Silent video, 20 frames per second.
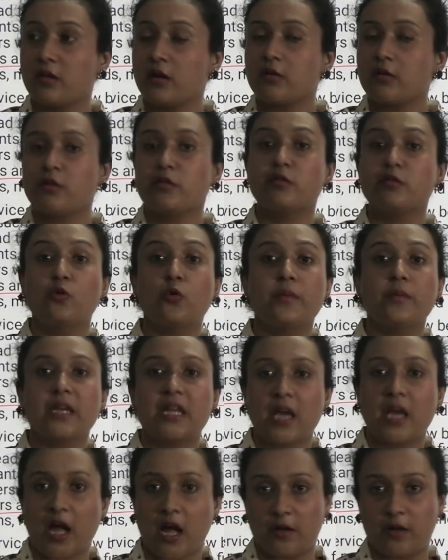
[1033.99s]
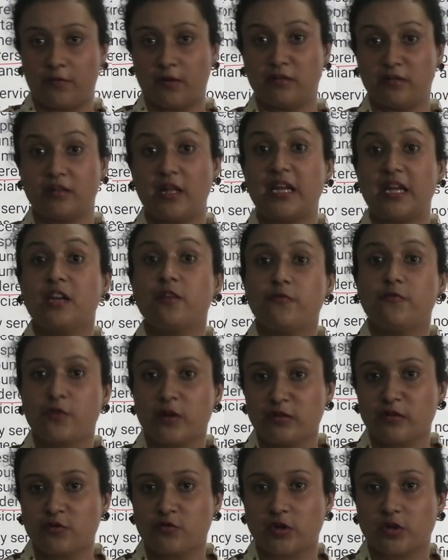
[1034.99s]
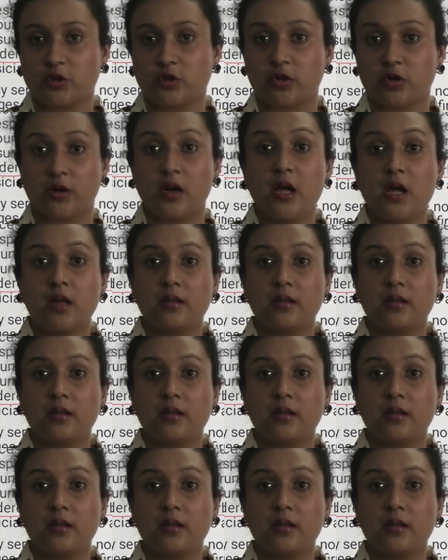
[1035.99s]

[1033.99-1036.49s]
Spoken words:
There are so many highways. The infrastructure.